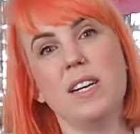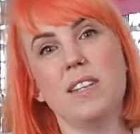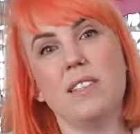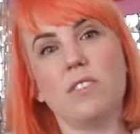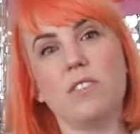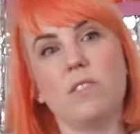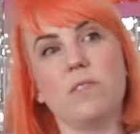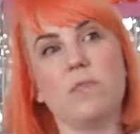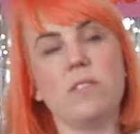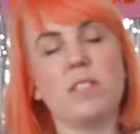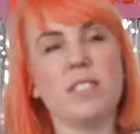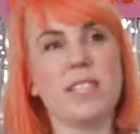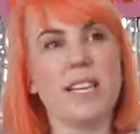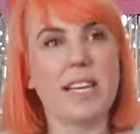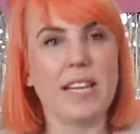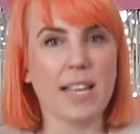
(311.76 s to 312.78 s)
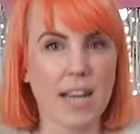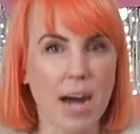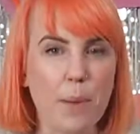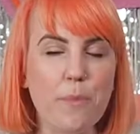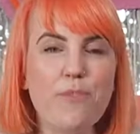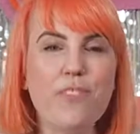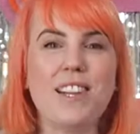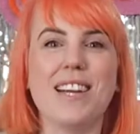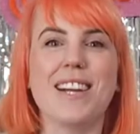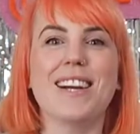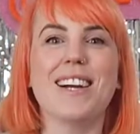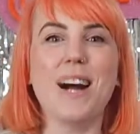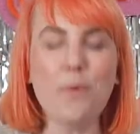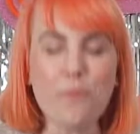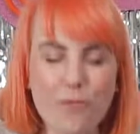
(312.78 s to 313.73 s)
So just
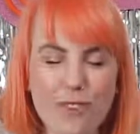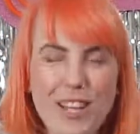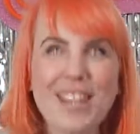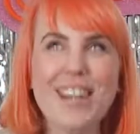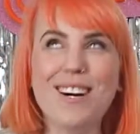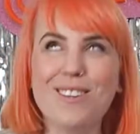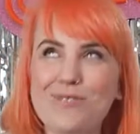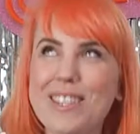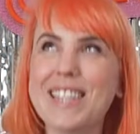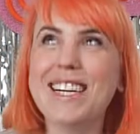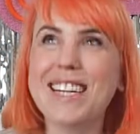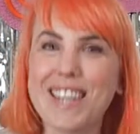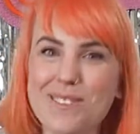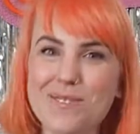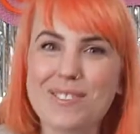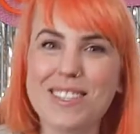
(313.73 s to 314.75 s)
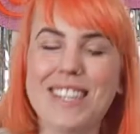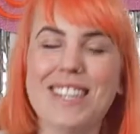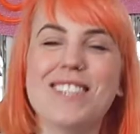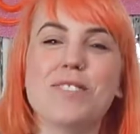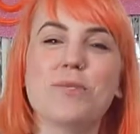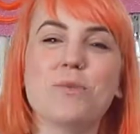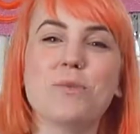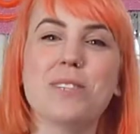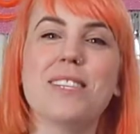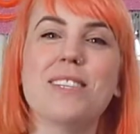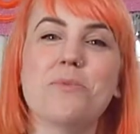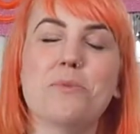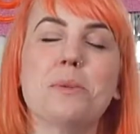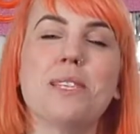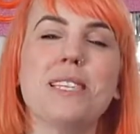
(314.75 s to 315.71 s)
comforting is
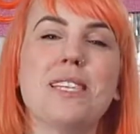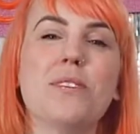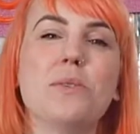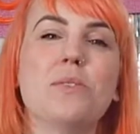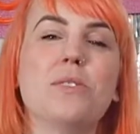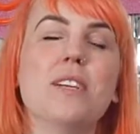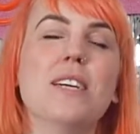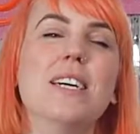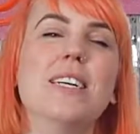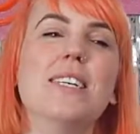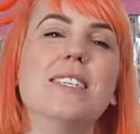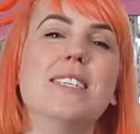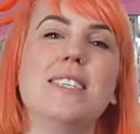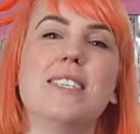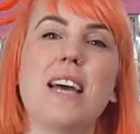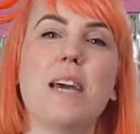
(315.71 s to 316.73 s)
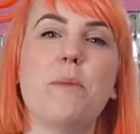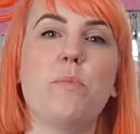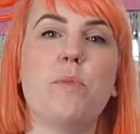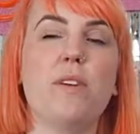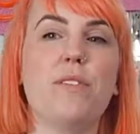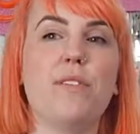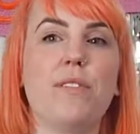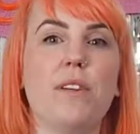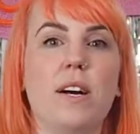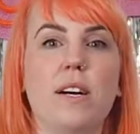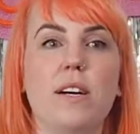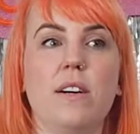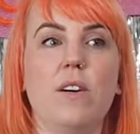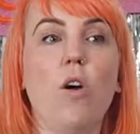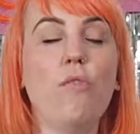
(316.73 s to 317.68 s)
really, really good. Same with
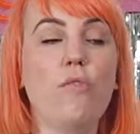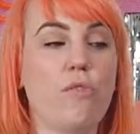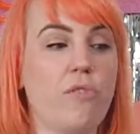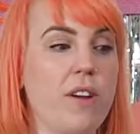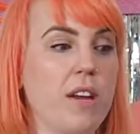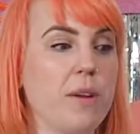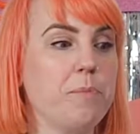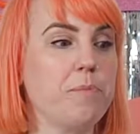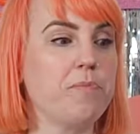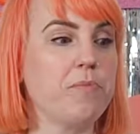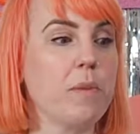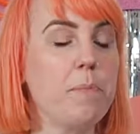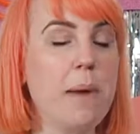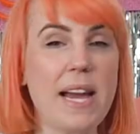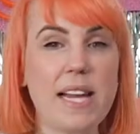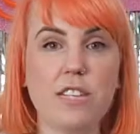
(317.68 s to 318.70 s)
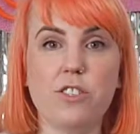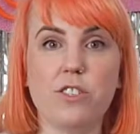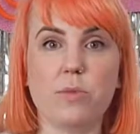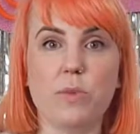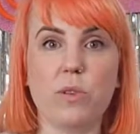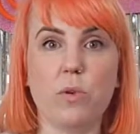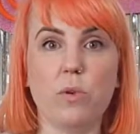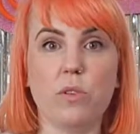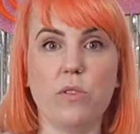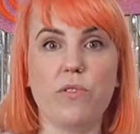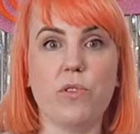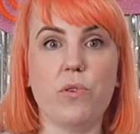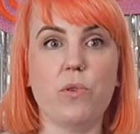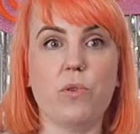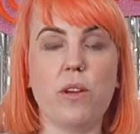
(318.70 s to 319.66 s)
offering pages with all
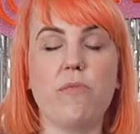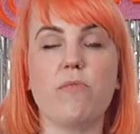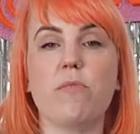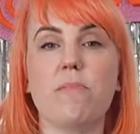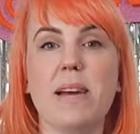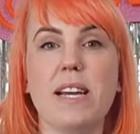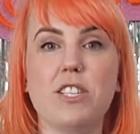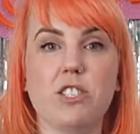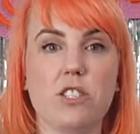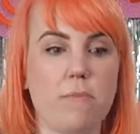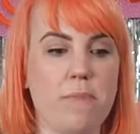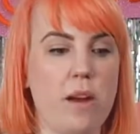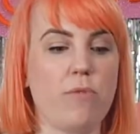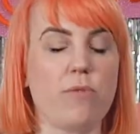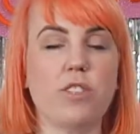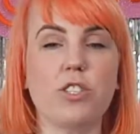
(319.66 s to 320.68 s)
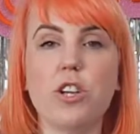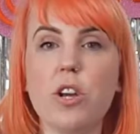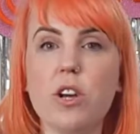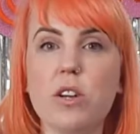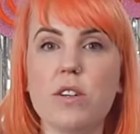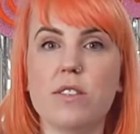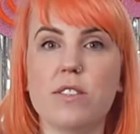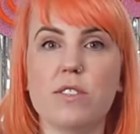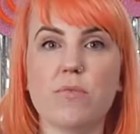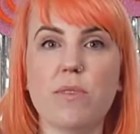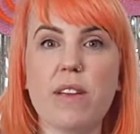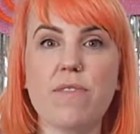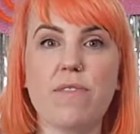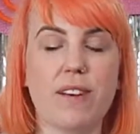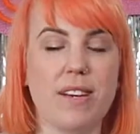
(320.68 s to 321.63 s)
of your information about returns,
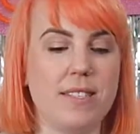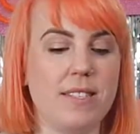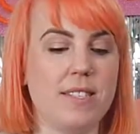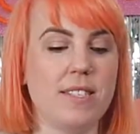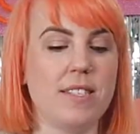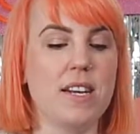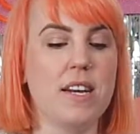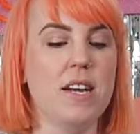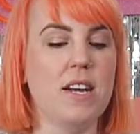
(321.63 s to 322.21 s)
refunds,